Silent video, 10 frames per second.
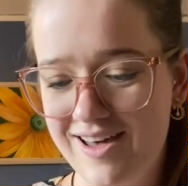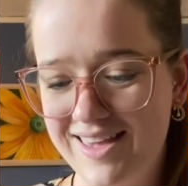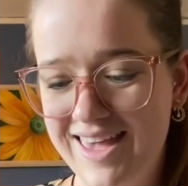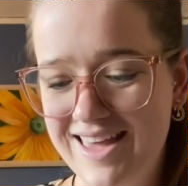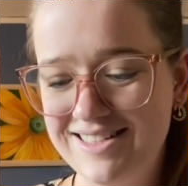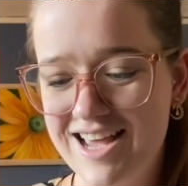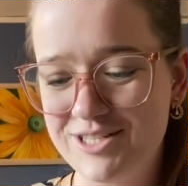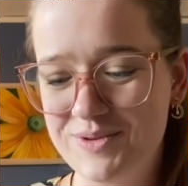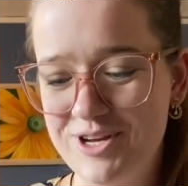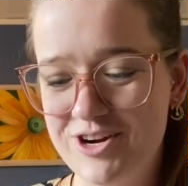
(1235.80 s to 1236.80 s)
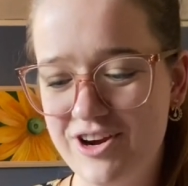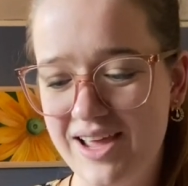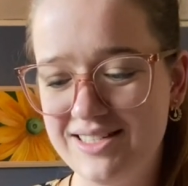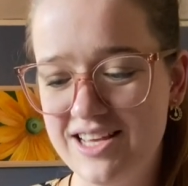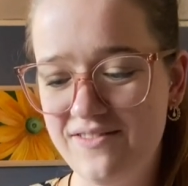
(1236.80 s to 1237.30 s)
Get in touch with your
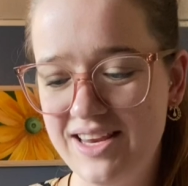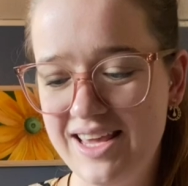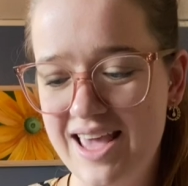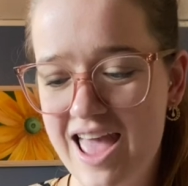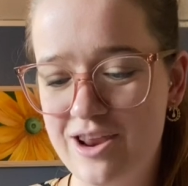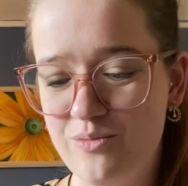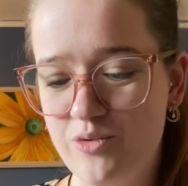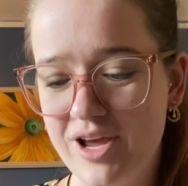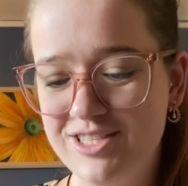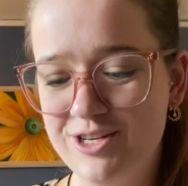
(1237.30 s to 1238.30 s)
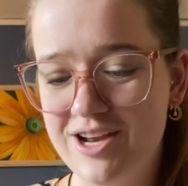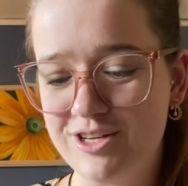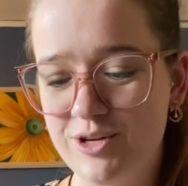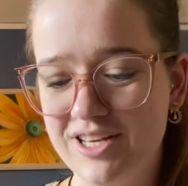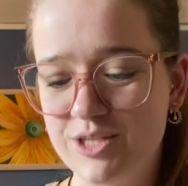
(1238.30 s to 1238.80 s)
creativity and embrace your
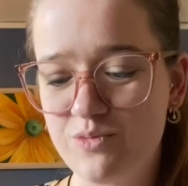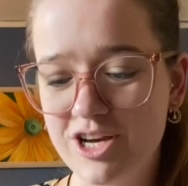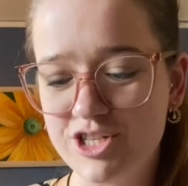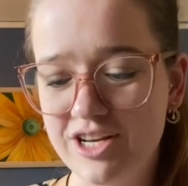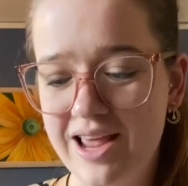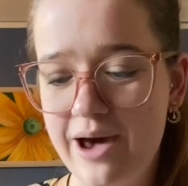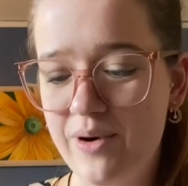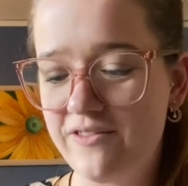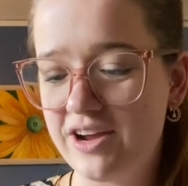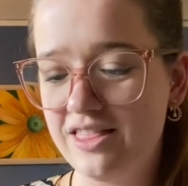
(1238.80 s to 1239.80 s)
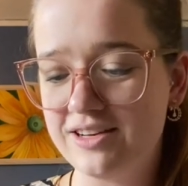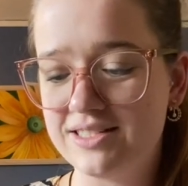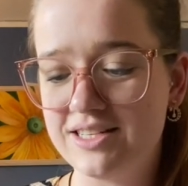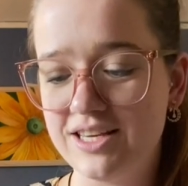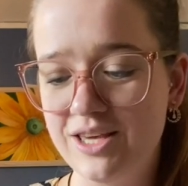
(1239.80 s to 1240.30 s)
natural expression, however it
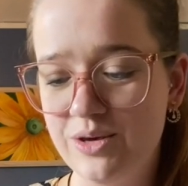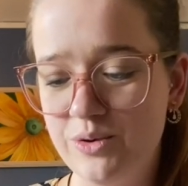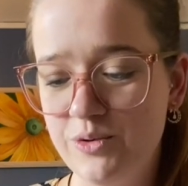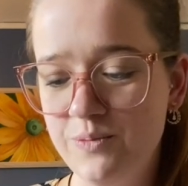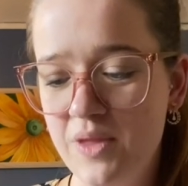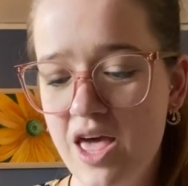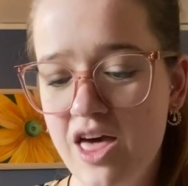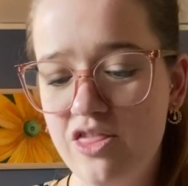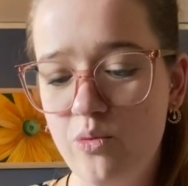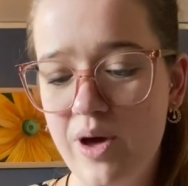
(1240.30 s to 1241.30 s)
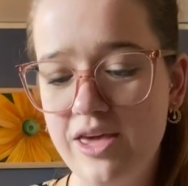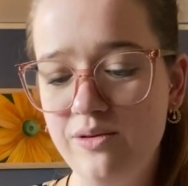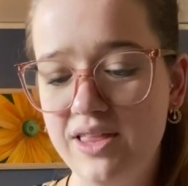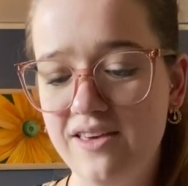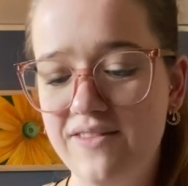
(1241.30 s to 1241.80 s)
looks to you. The way
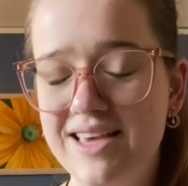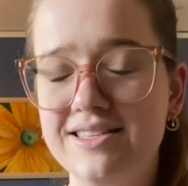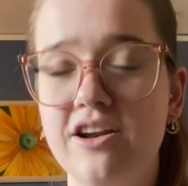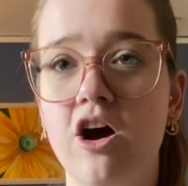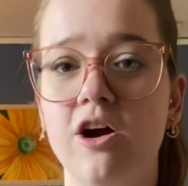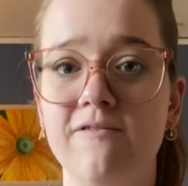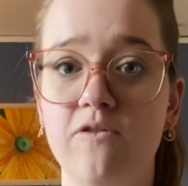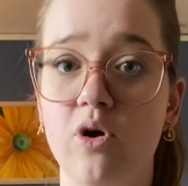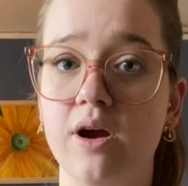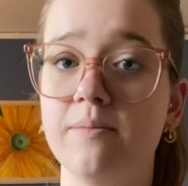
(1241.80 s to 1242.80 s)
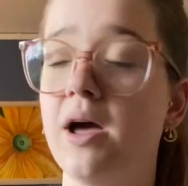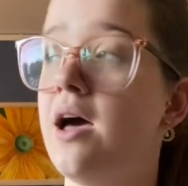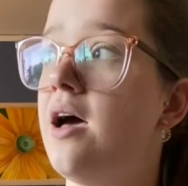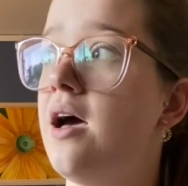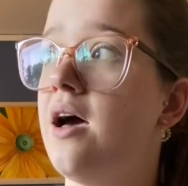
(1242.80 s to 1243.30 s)
you live is an art form.
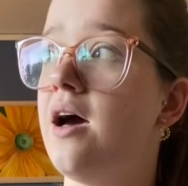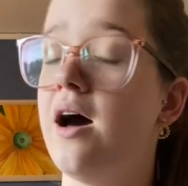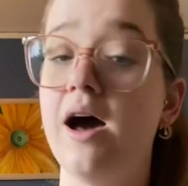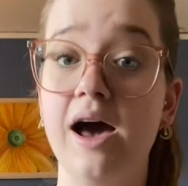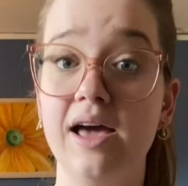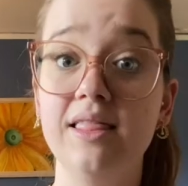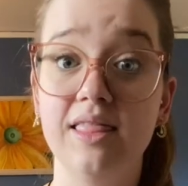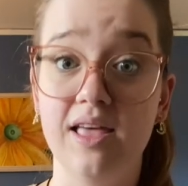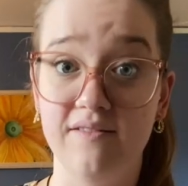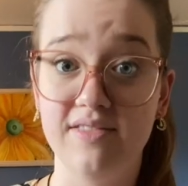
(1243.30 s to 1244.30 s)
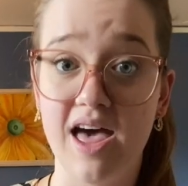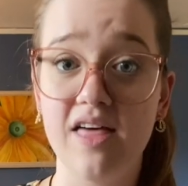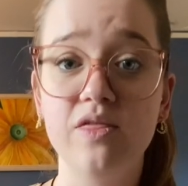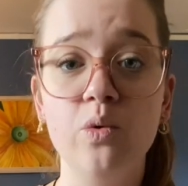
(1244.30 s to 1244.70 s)
I love that.